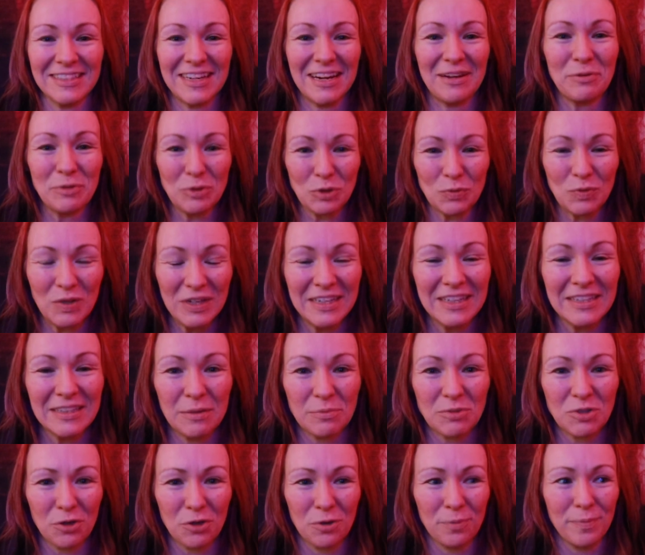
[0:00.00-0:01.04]
And I was reading
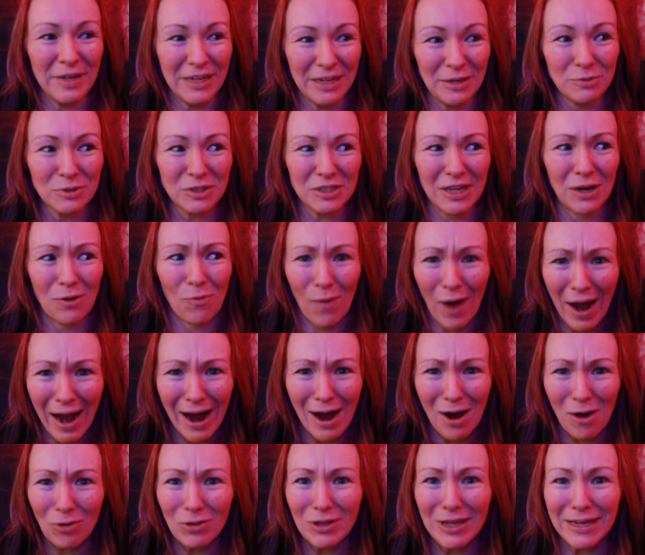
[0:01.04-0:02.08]
them to him and he was like,
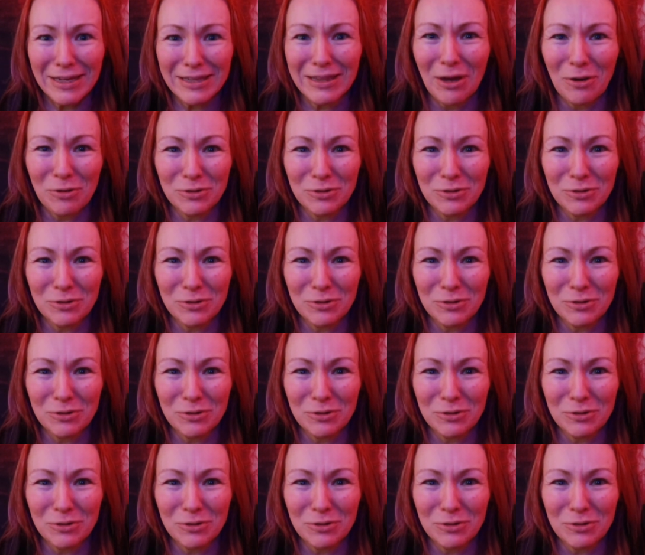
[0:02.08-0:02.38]
wow, like